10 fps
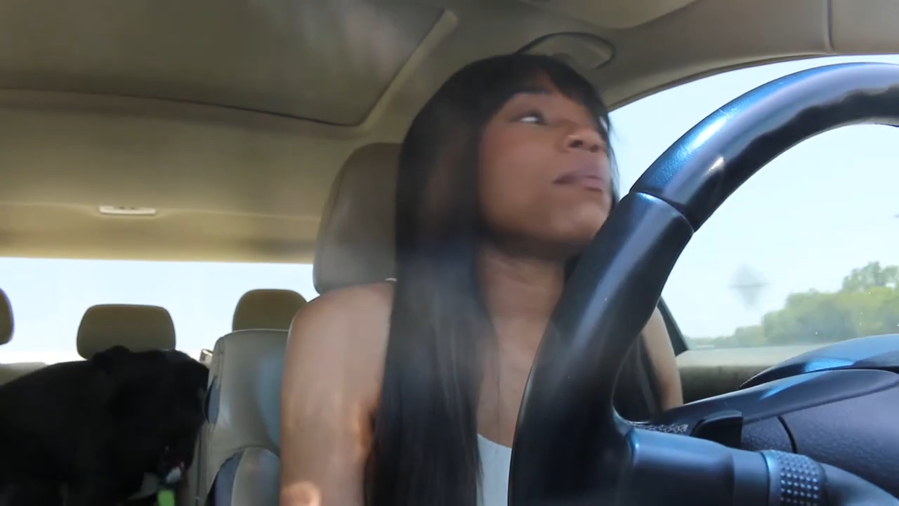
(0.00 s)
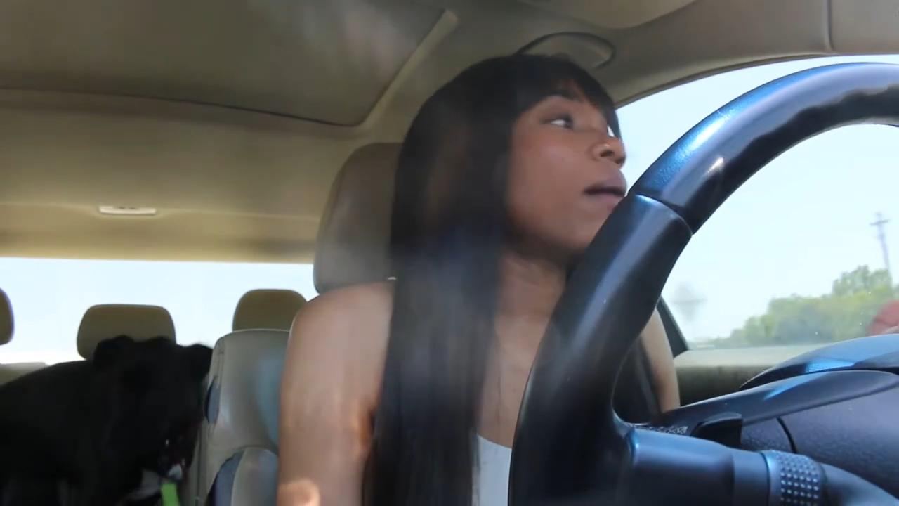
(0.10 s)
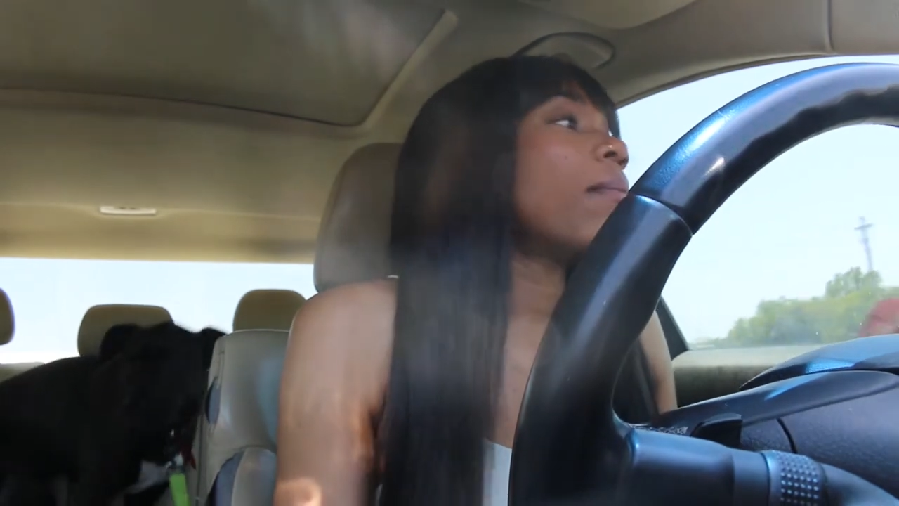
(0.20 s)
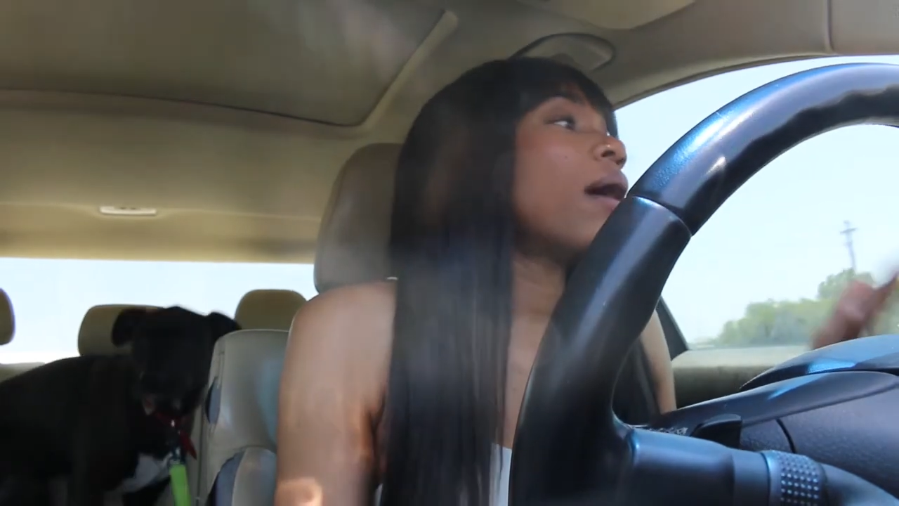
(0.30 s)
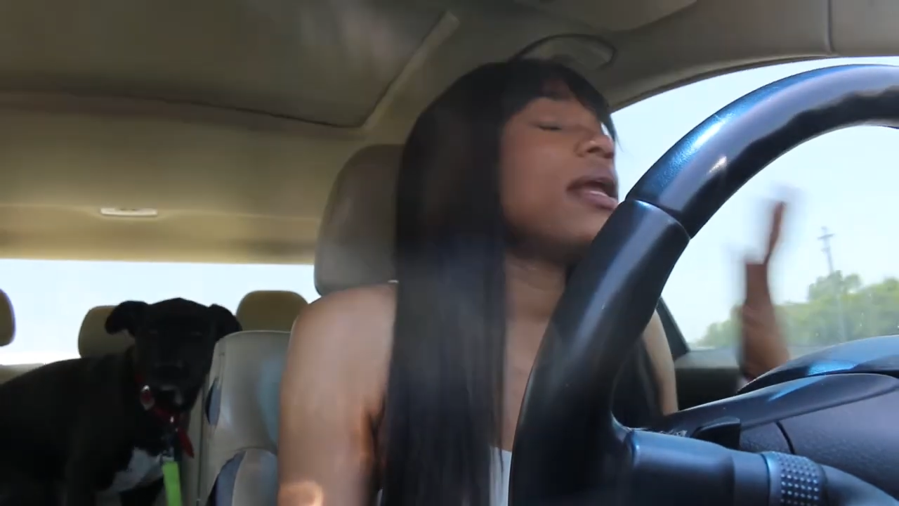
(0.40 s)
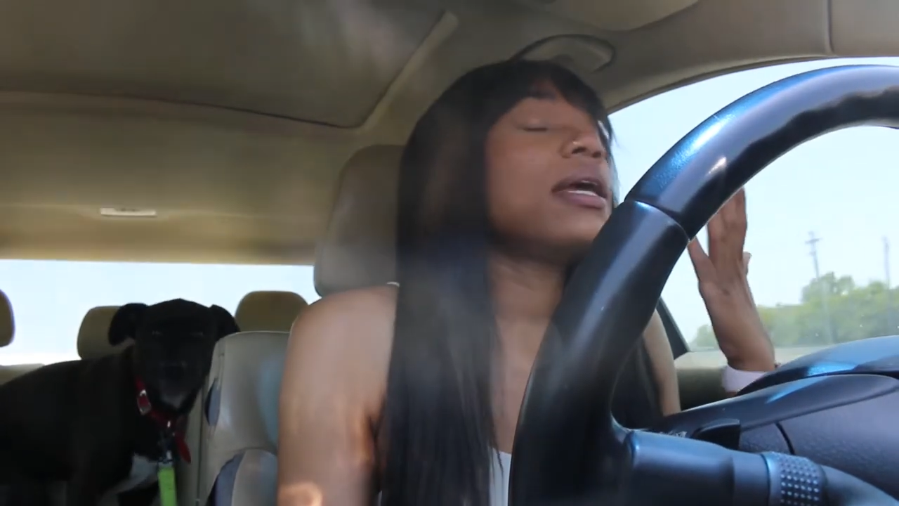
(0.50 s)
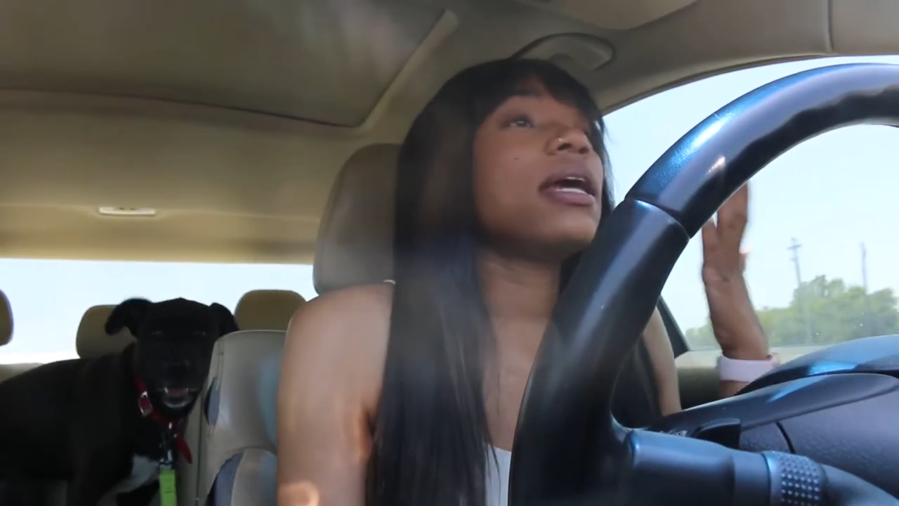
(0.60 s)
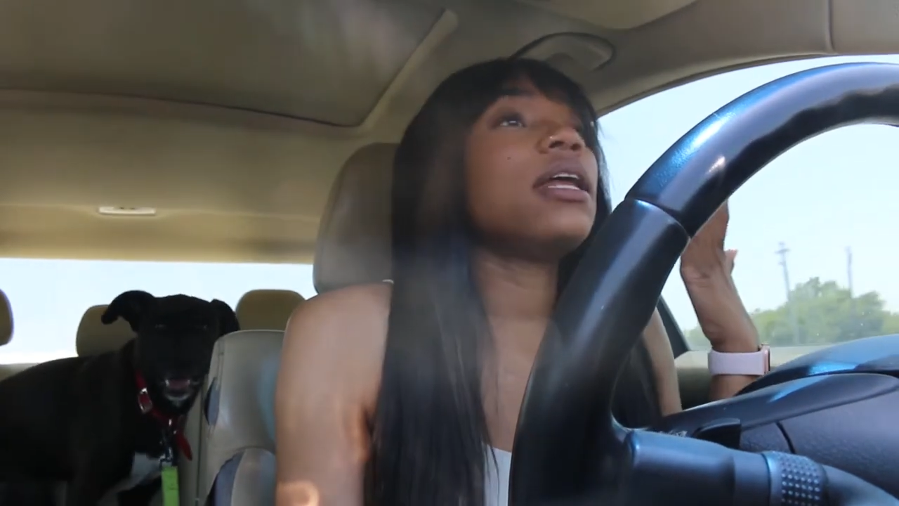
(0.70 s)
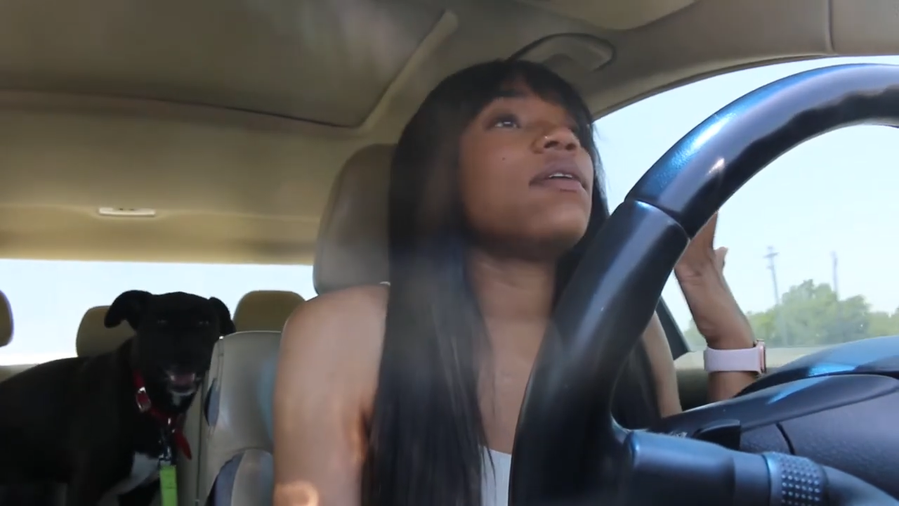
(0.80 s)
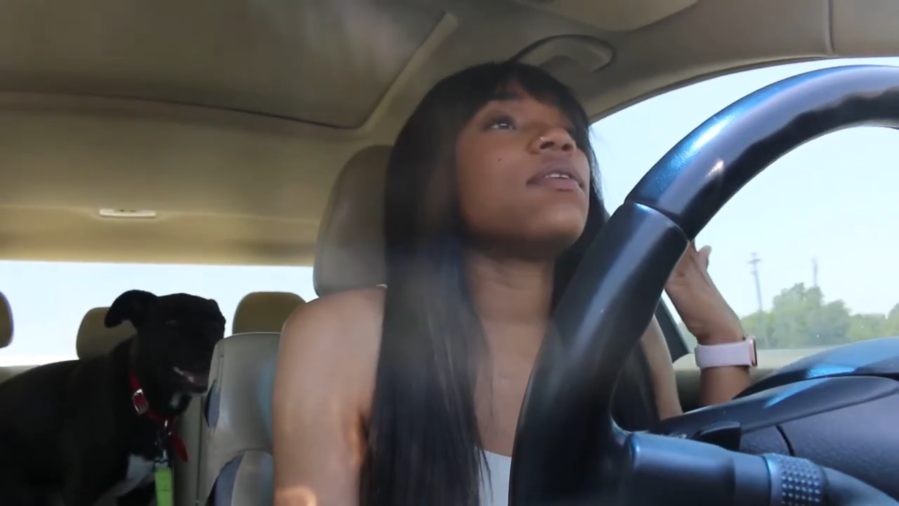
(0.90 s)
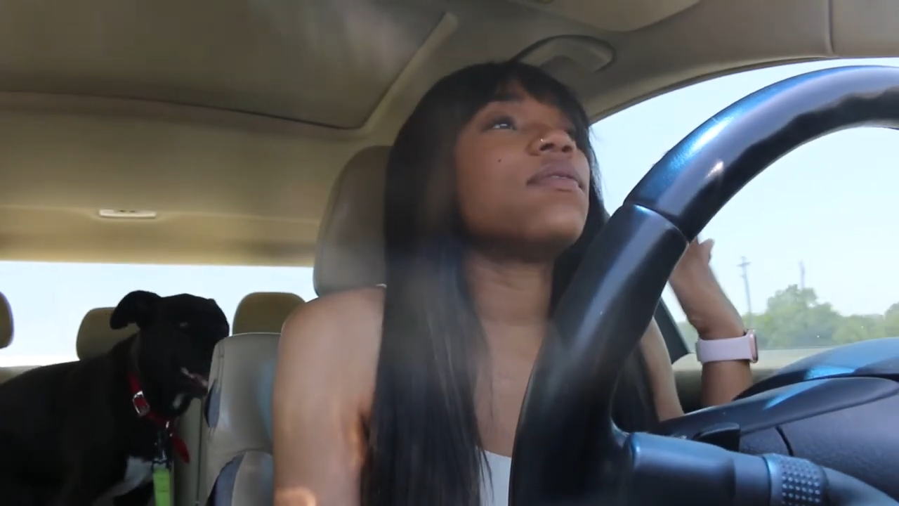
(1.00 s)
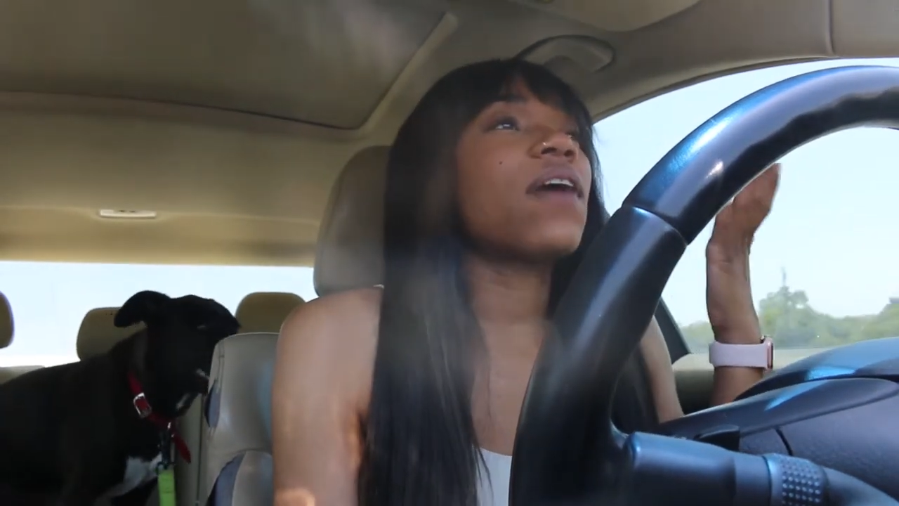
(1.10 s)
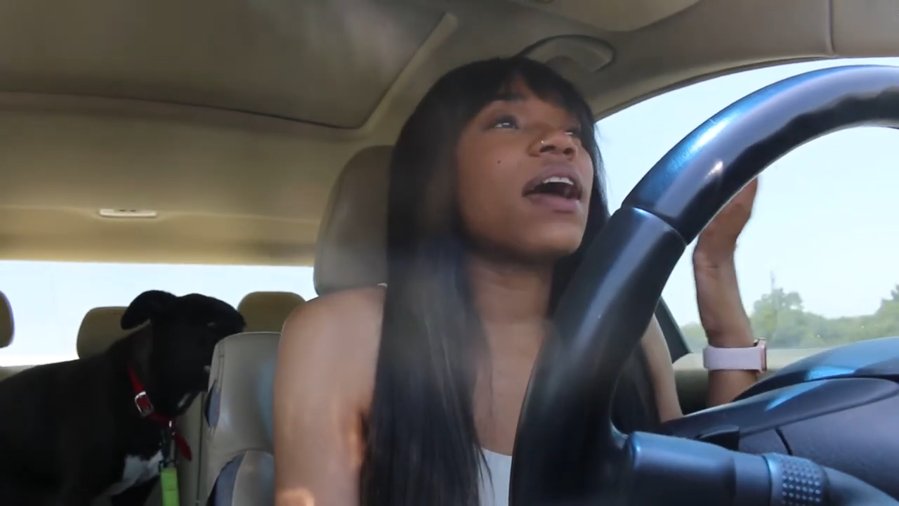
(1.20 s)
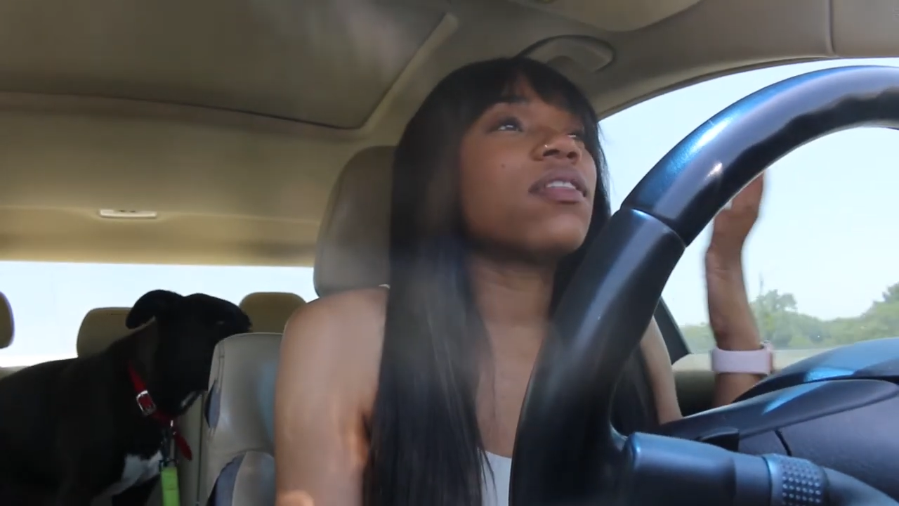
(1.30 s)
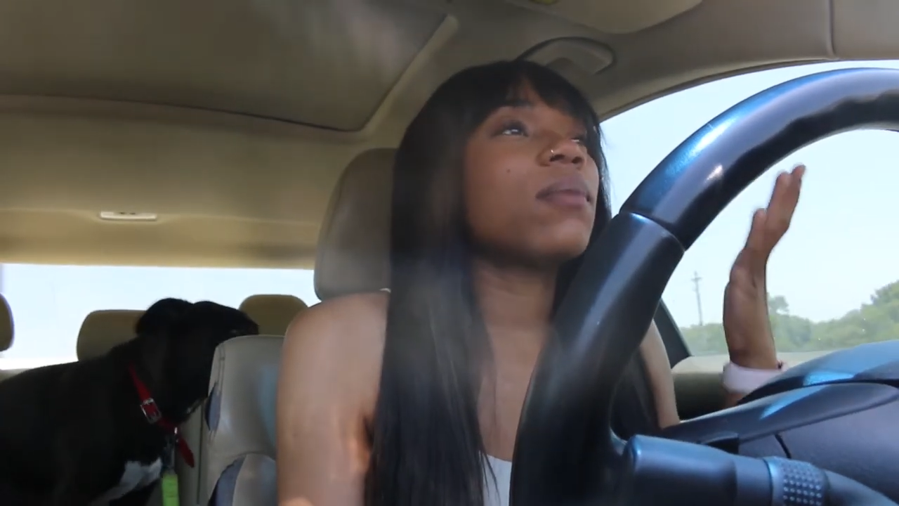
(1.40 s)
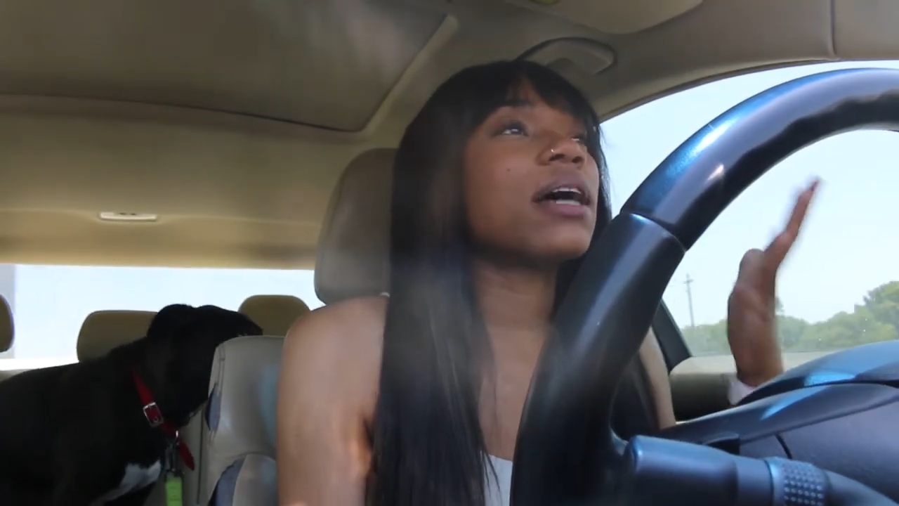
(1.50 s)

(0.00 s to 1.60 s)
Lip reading: My mind can't even fathom.